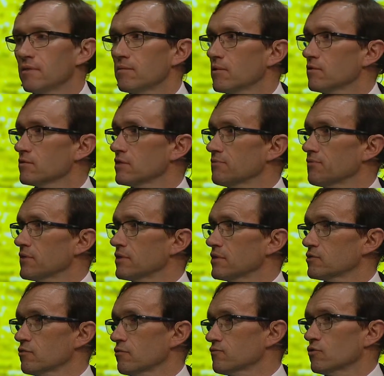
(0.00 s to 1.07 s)
Because if it
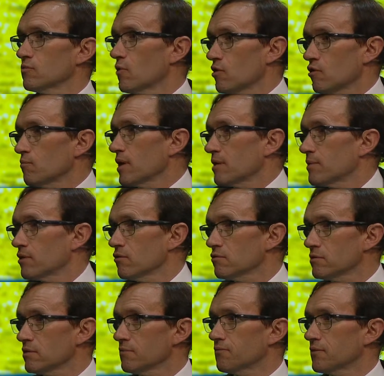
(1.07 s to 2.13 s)
is solved tomorrow, maybe
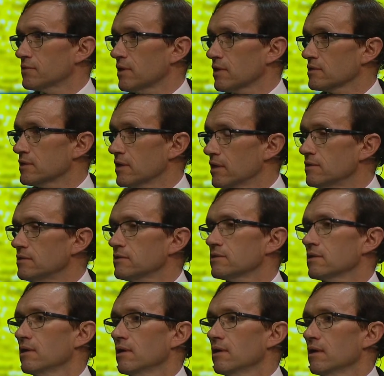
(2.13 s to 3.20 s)
not. If it takes years,